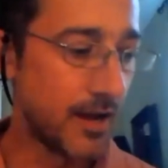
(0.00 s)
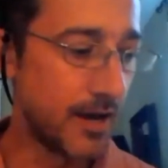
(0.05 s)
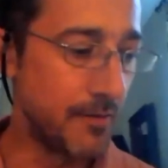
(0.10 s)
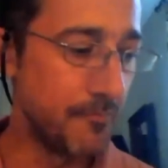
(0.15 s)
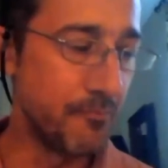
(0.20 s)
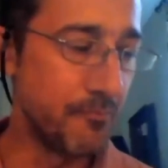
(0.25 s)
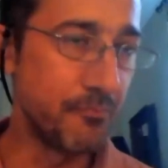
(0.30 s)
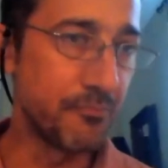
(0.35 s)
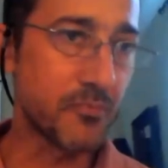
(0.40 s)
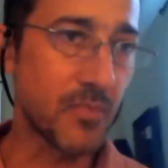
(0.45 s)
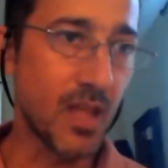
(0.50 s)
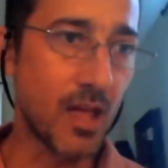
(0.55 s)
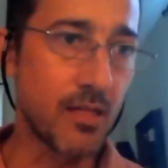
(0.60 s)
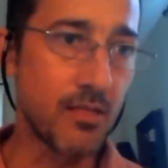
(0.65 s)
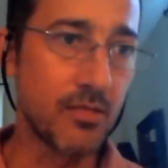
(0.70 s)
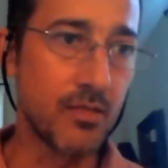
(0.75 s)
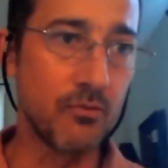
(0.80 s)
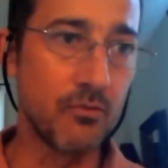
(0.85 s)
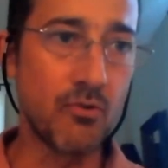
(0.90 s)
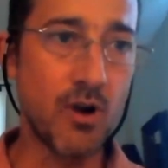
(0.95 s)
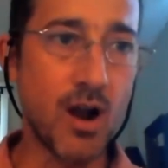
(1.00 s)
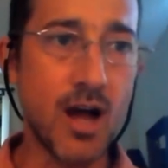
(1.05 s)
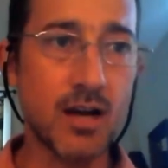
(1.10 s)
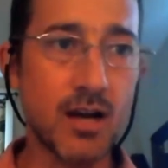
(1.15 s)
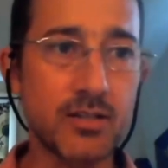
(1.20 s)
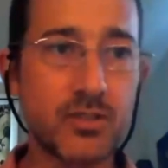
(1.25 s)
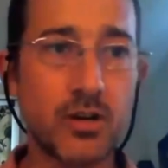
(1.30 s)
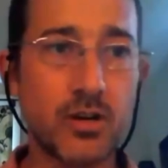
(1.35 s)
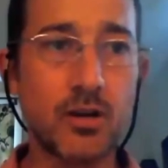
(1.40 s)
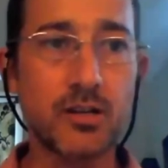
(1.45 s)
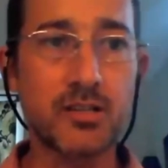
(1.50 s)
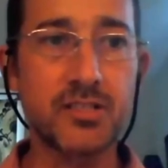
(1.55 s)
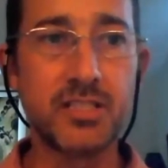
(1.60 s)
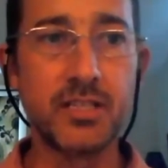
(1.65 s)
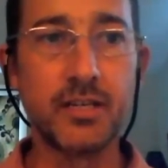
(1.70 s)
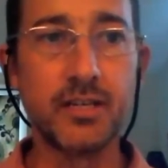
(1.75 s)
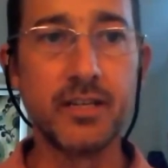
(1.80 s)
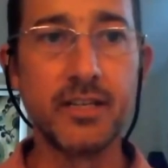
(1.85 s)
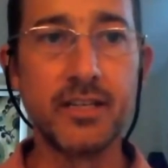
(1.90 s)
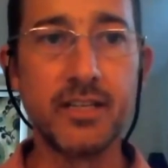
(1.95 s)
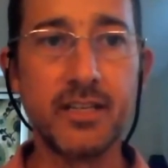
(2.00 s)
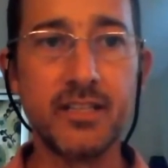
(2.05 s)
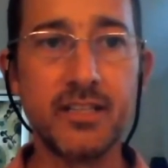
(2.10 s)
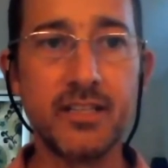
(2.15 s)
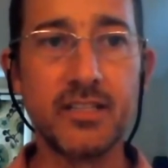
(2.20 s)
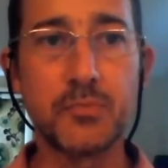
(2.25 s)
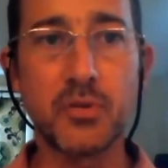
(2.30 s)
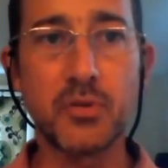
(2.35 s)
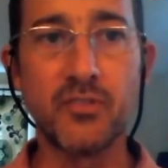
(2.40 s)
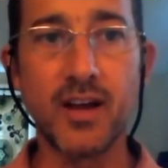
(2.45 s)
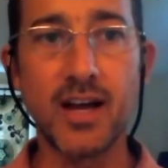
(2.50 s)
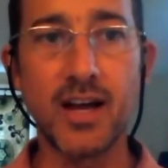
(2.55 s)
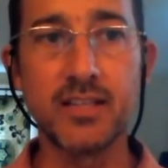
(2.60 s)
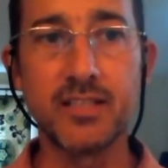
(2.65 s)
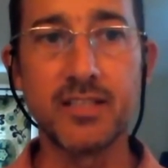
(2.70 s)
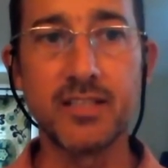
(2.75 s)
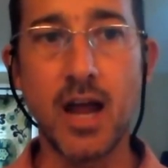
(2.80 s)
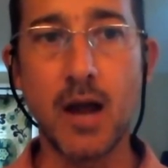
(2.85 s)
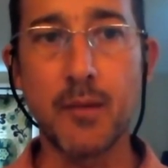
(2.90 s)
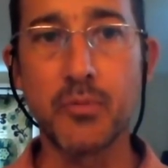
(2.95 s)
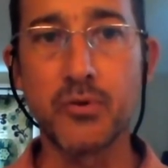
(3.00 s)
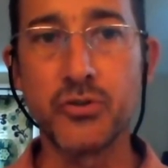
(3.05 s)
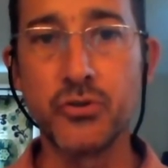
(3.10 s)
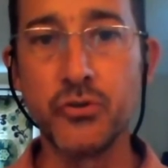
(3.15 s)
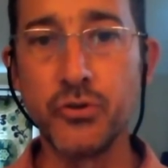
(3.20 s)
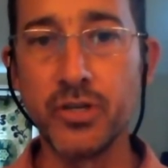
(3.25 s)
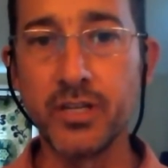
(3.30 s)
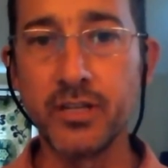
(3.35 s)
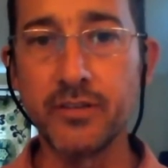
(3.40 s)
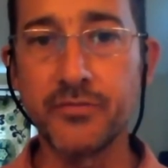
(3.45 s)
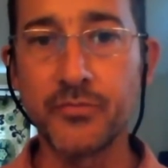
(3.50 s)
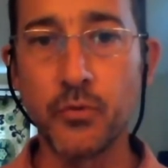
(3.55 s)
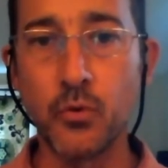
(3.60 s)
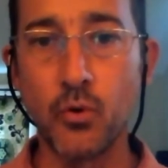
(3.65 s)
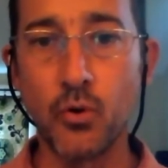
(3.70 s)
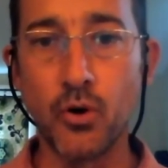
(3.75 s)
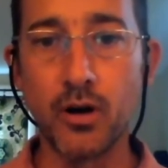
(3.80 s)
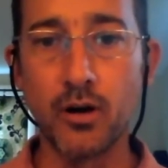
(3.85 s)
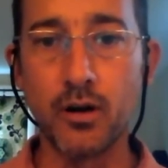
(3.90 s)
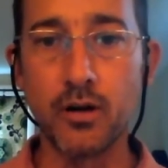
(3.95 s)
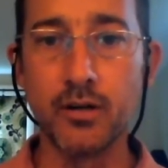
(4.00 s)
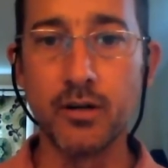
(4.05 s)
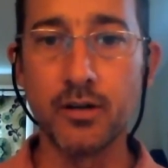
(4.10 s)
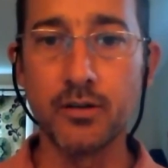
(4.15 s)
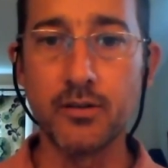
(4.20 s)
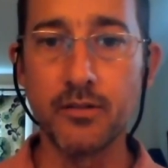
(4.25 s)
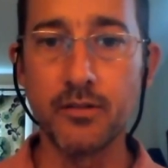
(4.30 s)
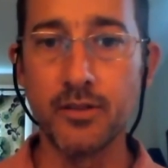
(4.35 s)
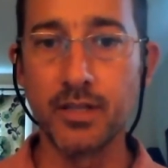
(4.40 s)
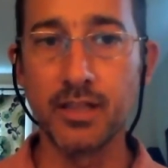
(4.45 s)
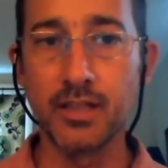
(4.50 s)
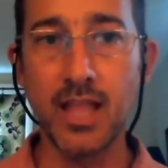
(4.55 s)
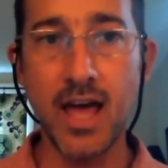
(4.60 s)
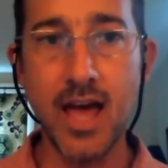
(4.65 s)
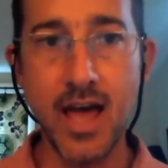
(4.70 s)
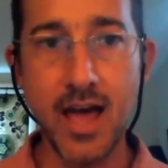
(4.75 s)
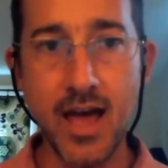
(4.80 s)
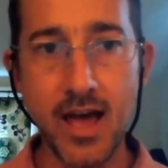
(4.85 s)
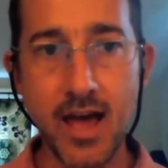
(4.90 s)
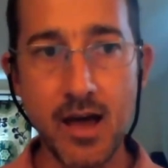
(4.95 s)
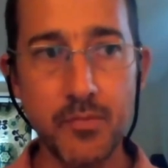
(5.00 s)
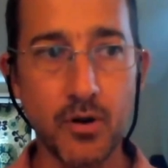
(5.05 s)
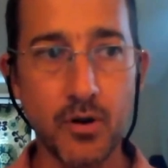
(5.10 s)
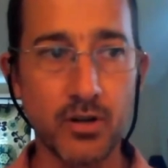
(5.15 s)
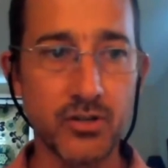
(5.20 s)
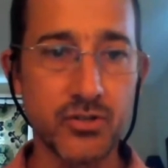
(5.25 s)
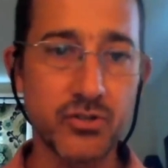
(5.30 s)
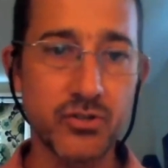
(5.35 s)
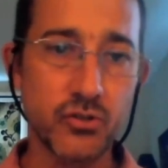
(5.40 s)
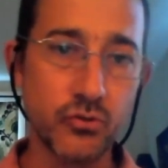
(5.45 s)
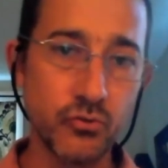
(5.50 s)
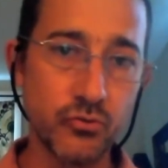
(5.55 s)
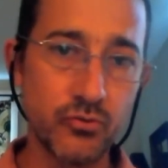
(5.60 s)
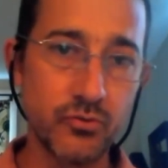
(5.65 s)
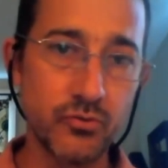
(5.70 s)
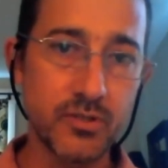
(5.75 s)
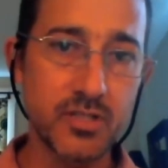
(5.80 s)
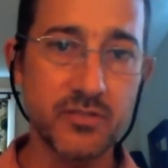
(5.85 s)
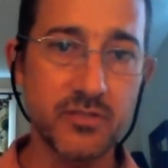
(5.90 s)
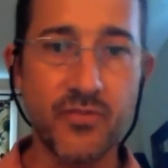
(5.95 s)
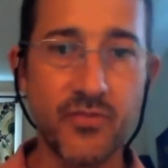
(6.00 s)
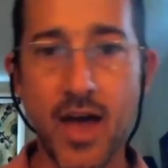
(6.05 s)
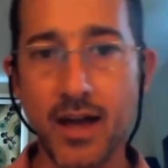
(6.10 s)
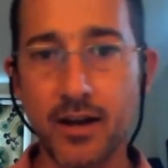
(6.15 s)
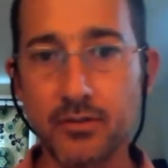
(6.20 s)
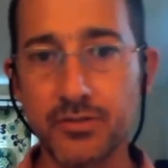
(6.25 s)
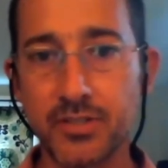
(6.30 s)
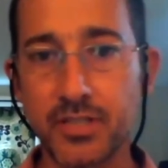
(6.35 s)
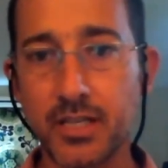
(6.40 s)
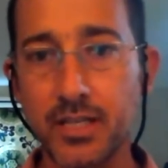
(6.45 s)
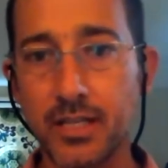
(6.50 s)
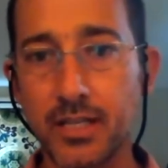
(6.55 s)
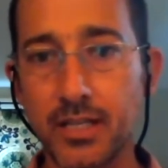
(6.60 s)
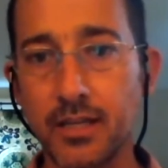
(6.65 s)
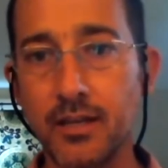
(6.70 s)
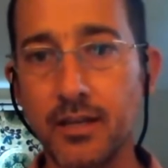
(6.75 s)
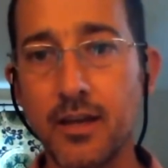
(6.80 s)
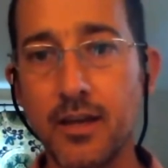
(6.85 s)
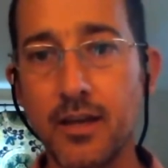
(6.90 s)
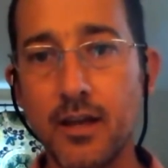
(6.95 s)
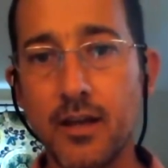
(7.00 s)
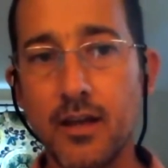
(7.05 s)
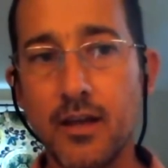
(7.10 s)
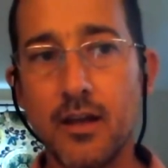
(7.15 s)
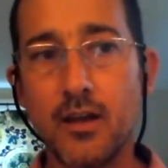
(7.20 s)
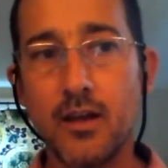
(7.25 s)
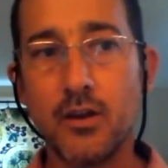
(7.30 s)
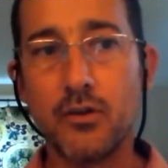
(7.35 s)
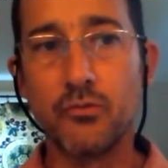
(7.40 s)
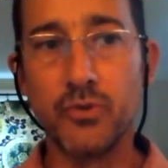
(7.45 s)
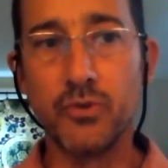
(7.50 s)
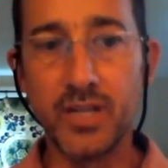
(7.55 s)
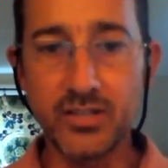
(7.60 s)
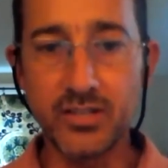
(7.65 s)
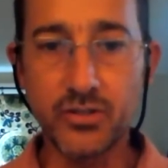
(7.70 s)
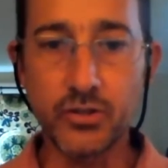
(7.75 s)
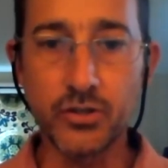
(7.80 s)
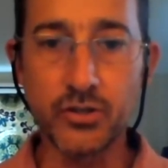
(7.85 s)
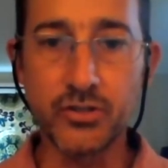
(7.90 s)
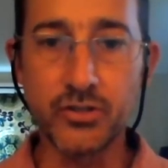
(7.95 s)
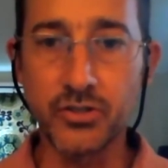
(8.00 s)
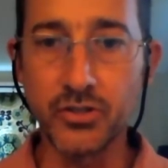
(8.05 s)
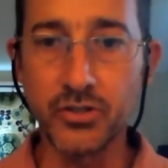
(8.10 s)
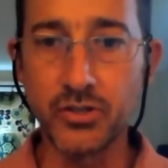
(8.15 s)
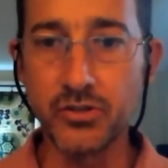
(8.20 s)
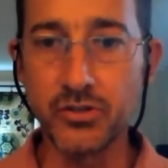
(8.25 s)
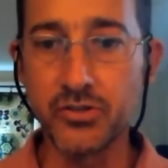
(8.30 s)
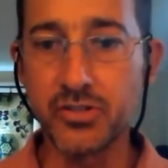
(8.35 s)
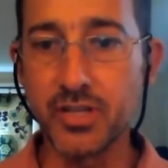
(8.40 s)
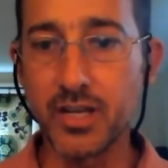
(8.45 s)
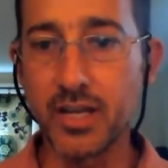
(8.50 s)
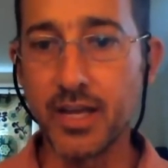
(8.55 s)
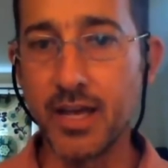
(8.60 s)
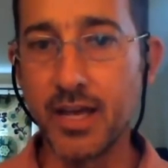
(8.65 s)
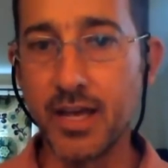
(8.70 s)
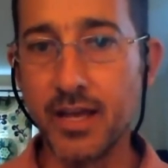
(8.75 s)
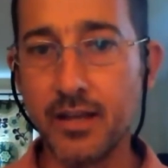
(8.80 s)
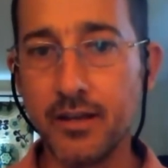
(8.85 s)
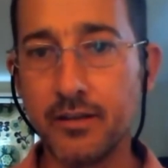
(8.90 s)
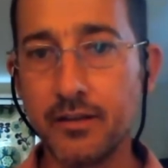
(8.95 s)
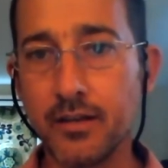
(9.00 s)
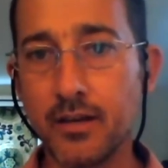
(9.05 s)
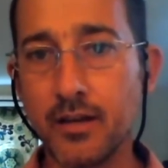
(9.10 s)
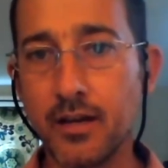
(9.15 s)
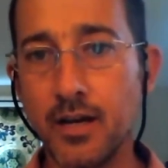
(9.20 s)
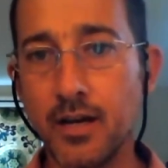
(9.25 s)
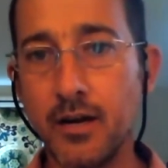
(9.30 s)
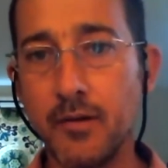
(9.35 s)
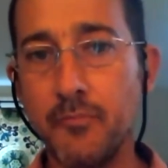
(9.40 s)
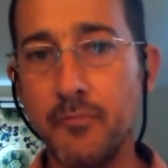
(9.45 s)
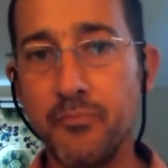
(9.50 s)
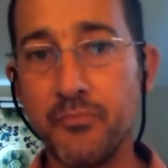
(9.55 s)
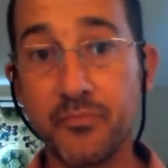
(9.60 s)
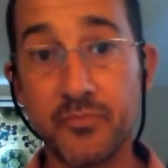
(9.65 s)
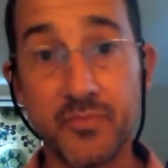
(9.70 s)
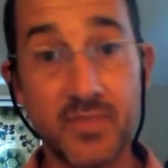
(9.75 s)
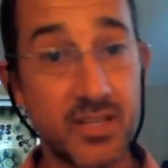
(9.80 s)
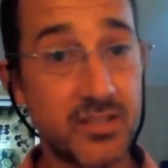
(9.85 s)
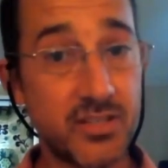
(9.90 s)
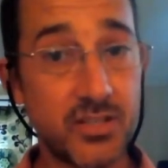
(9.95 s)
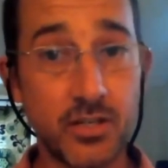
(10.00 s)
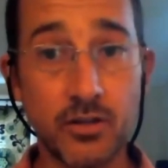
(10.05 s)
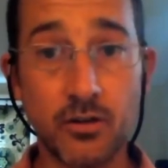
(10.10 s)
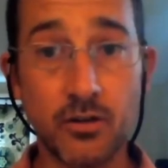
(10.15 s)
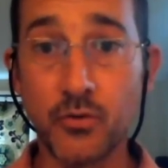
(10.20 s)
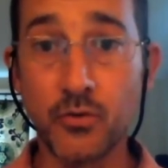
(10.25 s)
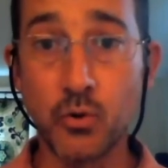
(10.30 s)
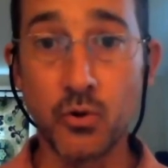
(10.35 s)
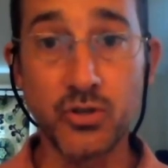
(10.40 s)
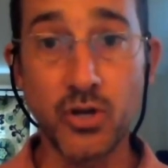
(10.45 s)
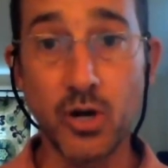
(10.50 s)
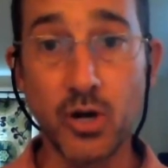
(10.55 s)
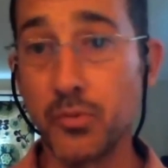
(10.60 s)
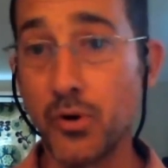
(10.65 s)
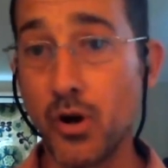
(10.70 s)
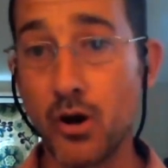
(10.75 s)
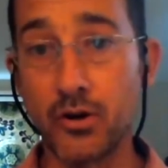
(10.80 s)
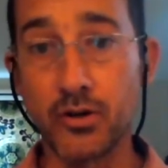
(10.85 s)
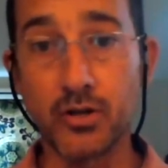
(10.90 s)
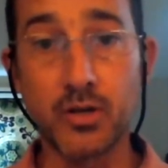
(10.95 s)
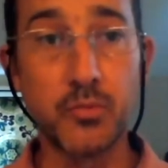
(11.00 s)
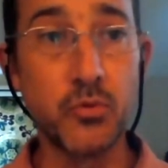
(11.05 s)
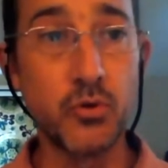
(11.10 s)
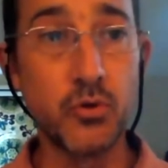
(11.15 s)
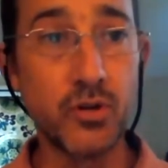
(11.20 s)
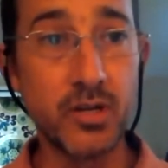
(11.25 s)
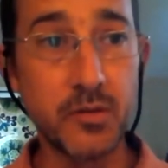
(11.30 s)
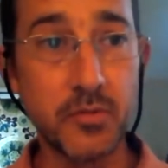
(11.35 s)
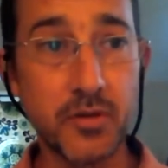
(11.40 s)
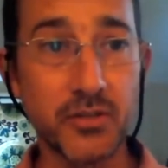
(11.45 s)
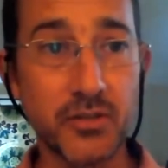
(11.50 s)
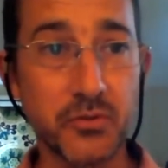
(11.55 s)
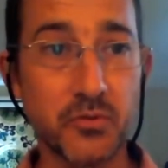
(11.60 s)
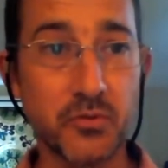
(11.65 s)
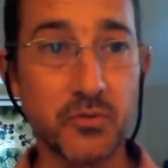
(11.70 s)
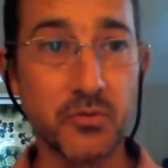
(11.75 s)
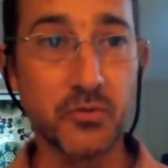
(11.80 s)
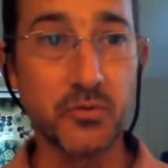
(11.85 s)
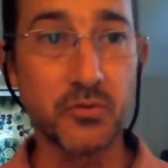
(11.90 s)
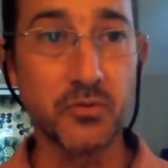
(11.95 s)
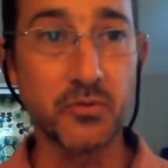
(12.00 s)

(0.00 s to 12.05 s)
Um, the Rock Talk series provides an opportunity for the lab, our students, faculty, researchers, and um, this year, of course, our broader community because